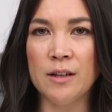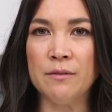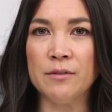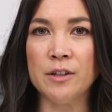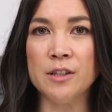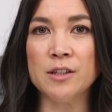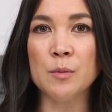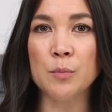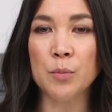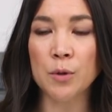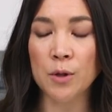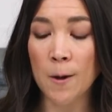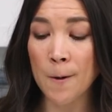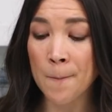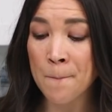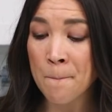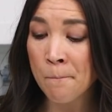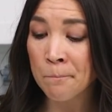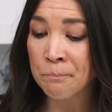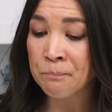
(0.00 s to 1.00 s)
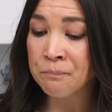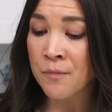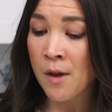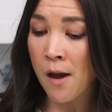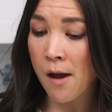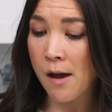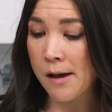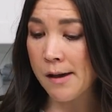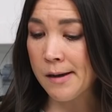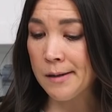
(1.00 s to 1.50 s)
I've linked it below.
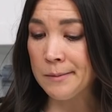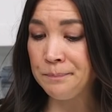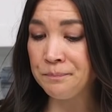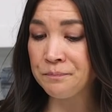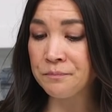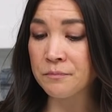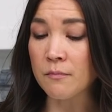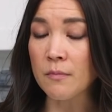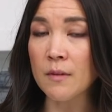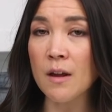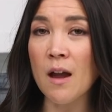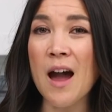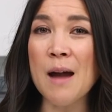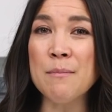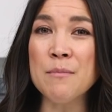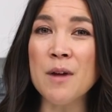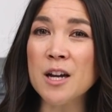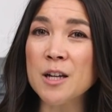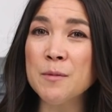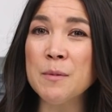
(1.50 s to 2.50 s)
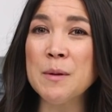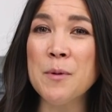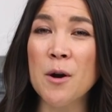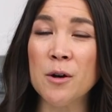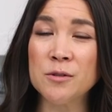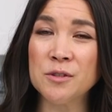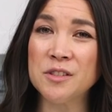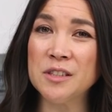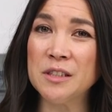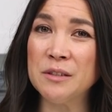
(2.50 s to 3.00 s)
I'm not gonna be
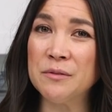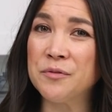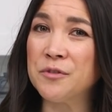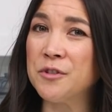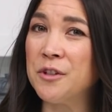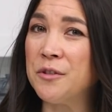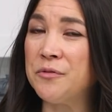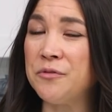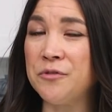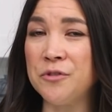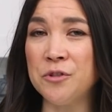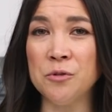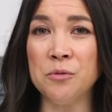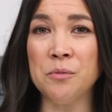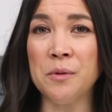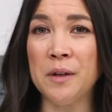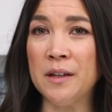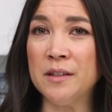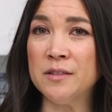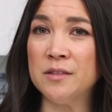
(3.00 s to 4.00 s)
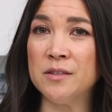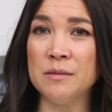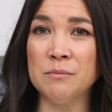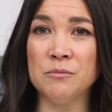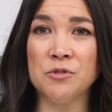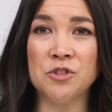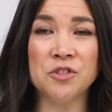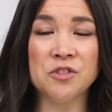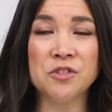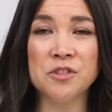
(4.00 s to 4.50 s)
posting for a few weeks.
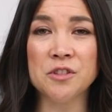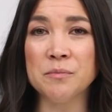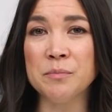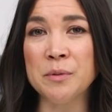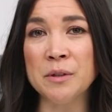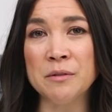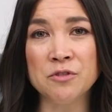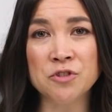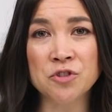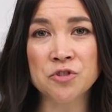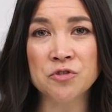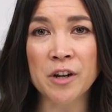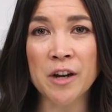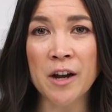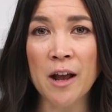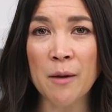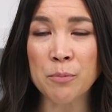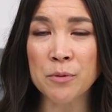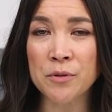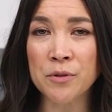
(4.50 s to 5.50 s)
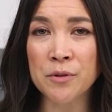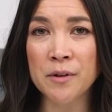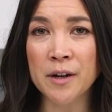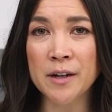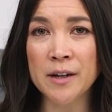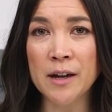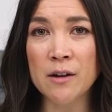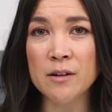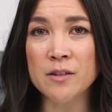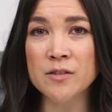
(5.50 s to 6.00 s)
I'm just gonna be straight up with you
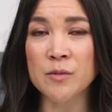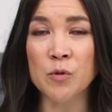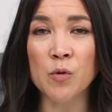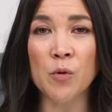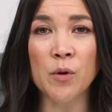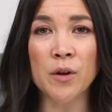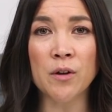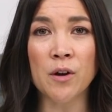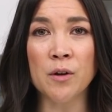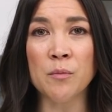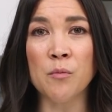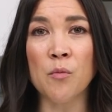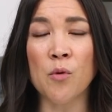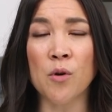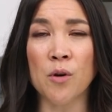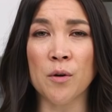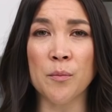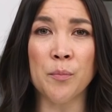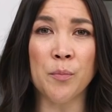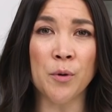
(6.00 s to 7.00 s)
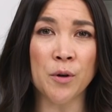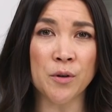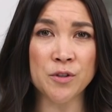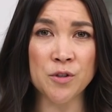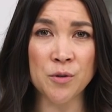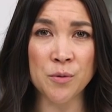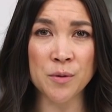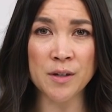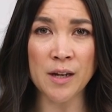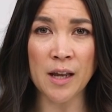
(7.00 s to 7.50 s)
right now because I'm going on more book
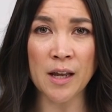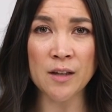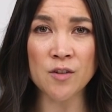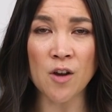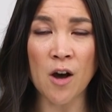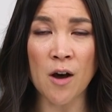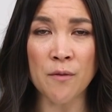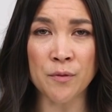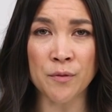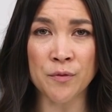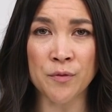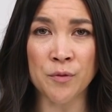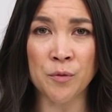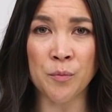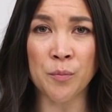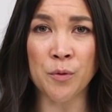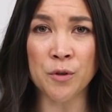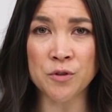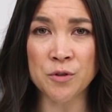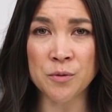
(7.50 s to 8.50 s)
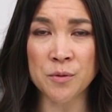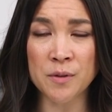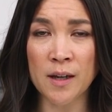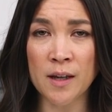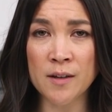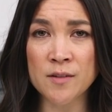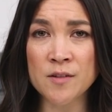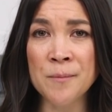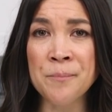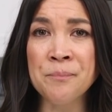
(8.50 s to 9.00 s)
tour dates, Hot for Food book tour
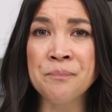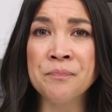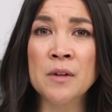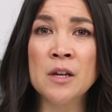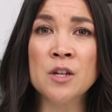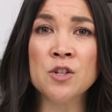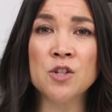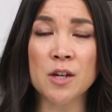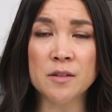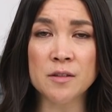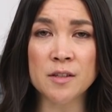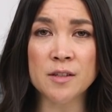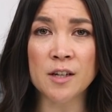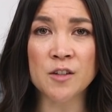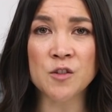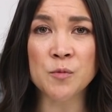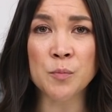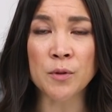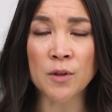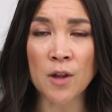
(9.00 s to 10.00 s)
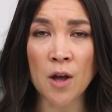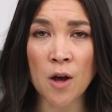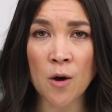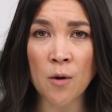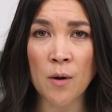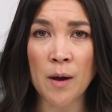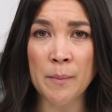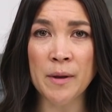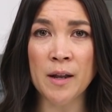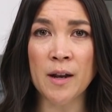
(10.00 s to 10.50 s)
dates. Check the dates
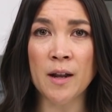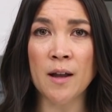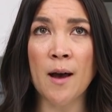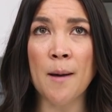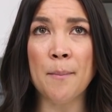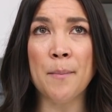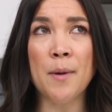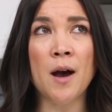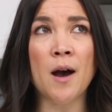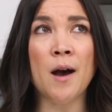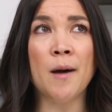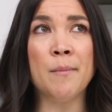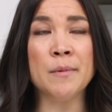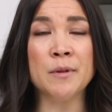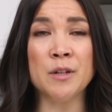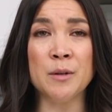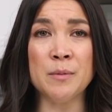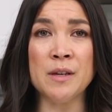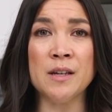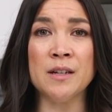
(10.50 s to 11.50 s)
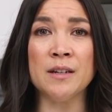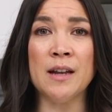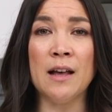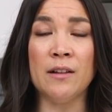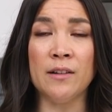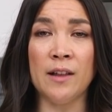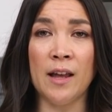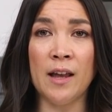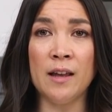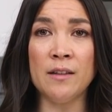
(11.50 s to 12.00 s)
below. I'm hitting up, I'm gonna be in
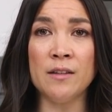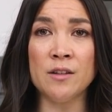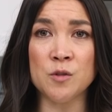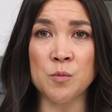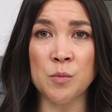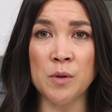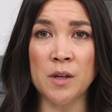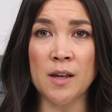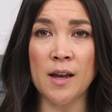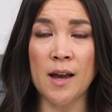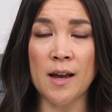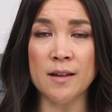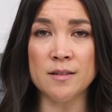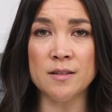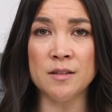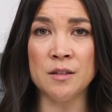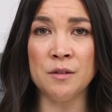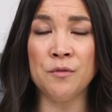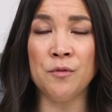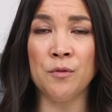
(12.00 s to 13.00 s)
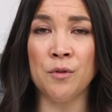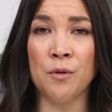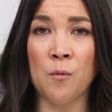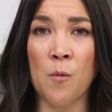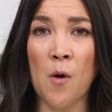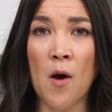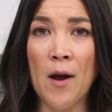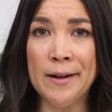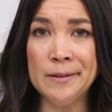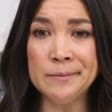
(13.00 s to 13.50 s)
LA this week at Seafood and
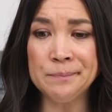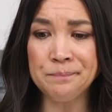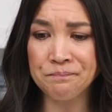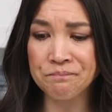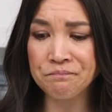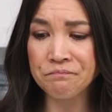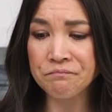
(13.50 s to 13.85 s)
Wine.